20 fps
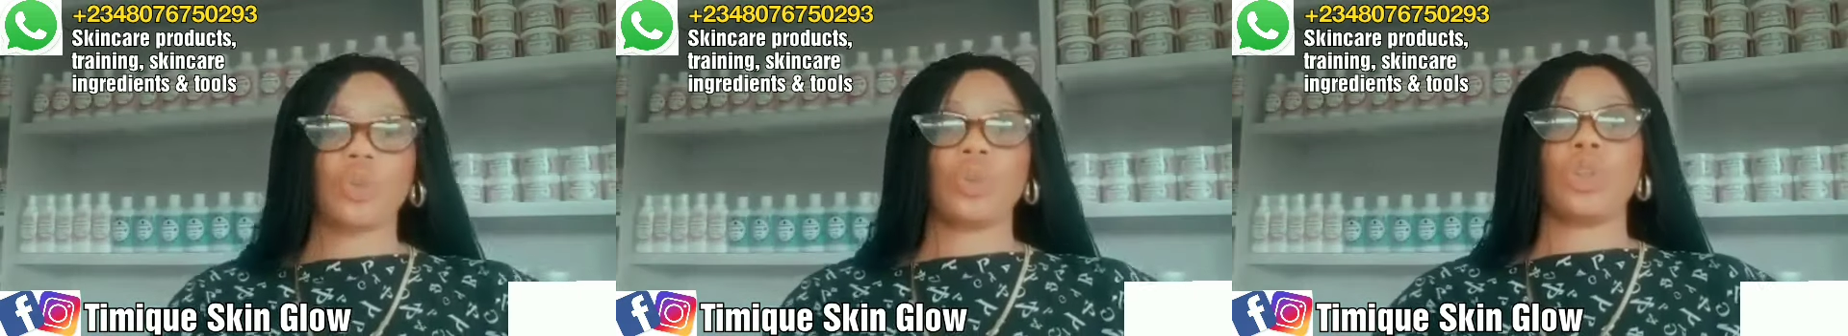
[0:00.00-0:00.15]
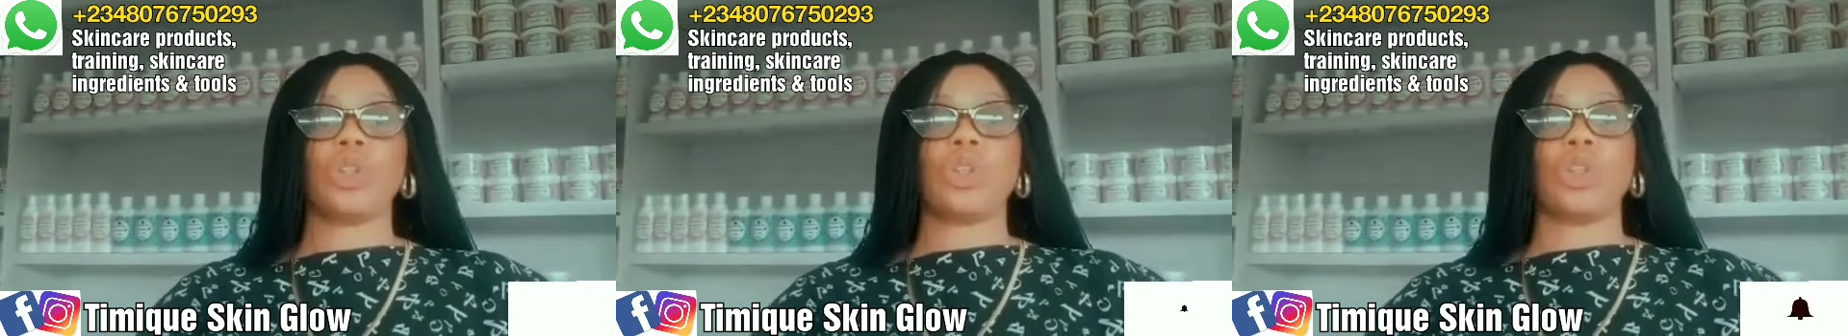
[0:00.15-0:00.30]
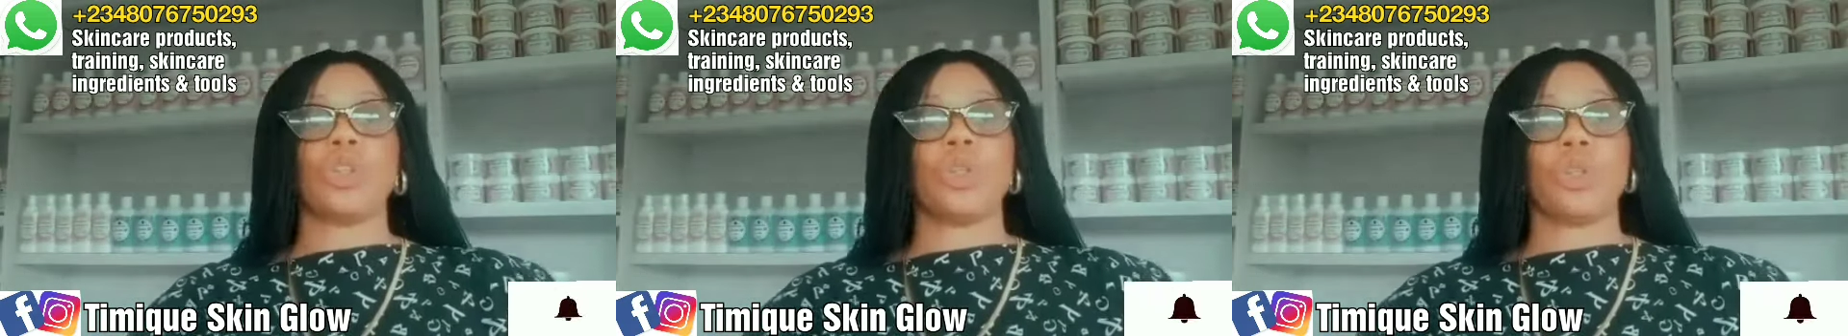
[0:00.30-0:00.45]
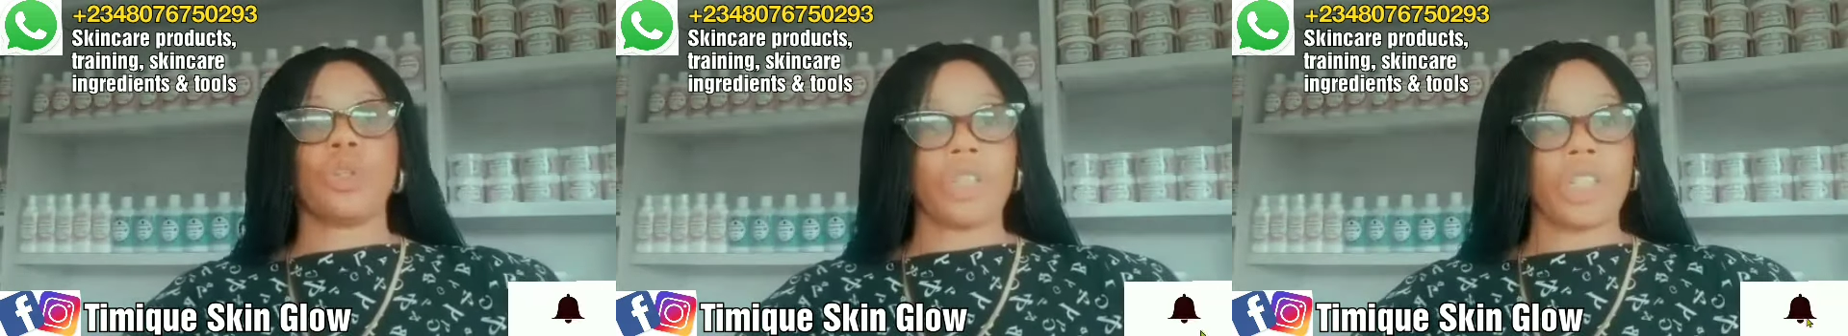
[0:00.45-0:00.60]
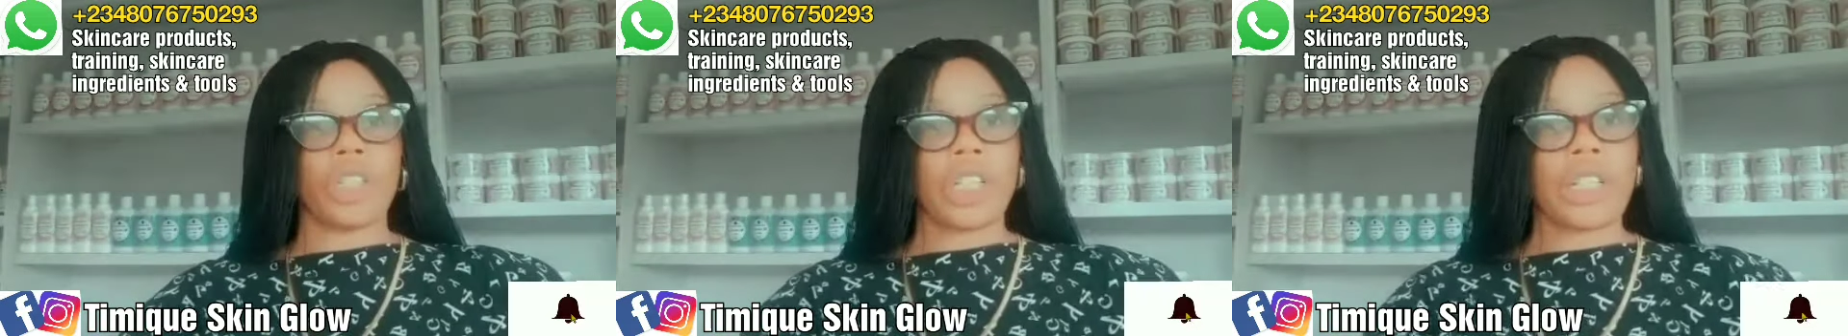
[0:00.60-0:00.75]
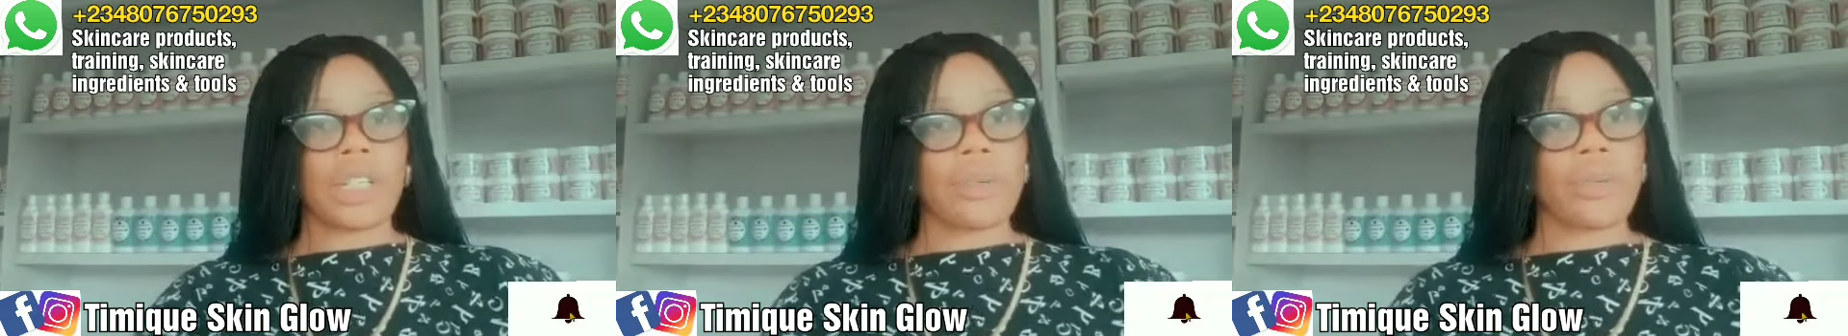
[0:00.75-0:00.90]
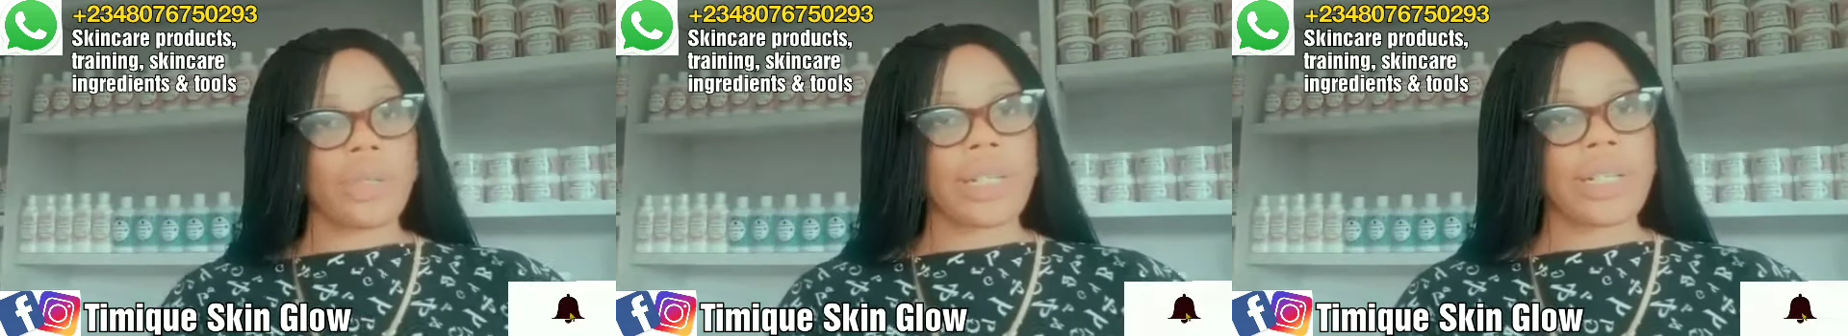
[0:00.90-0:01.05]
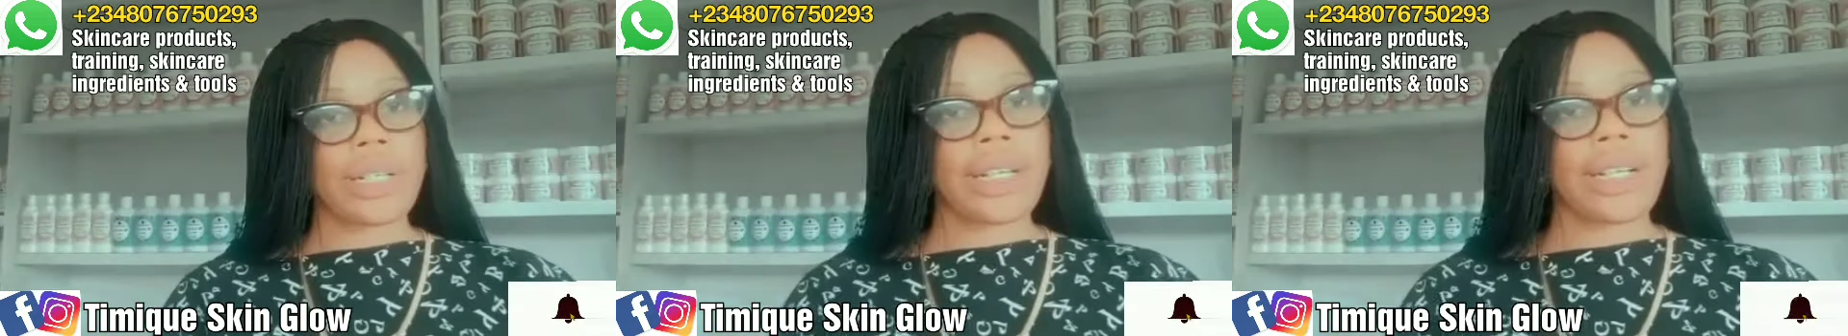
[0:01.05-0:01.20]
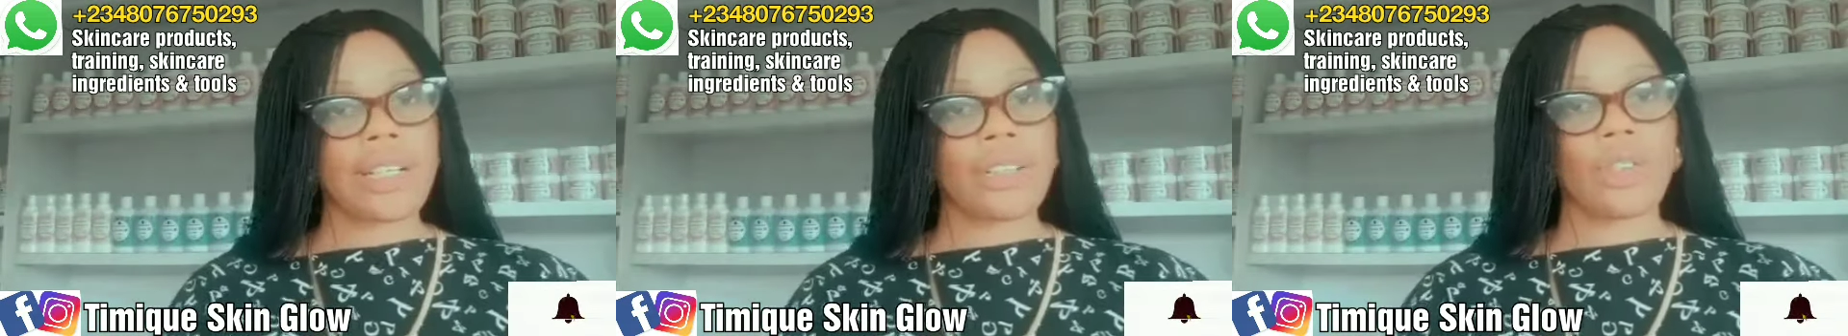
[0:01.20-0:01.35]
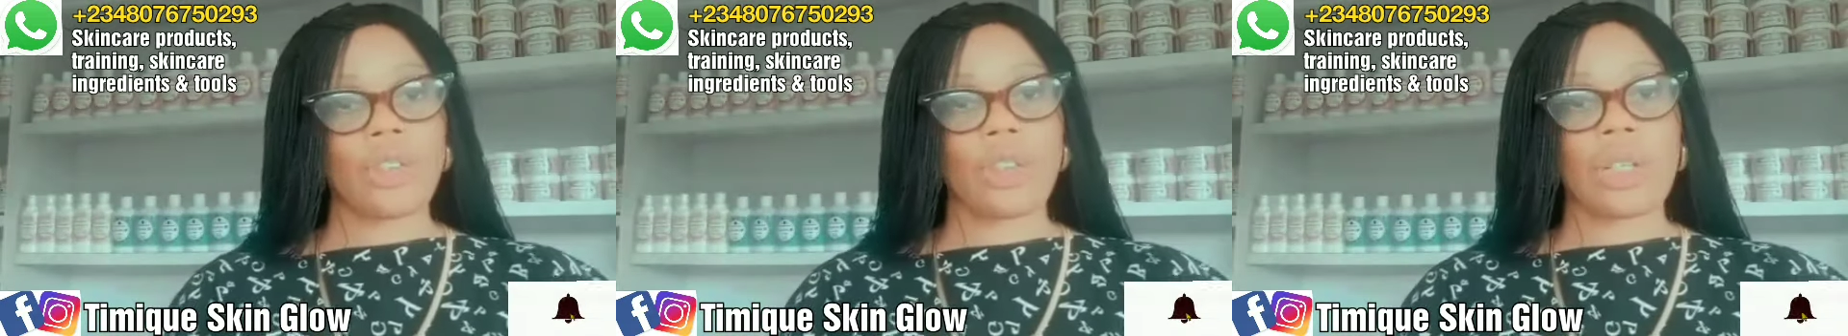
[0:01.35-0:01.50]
with your ingredient,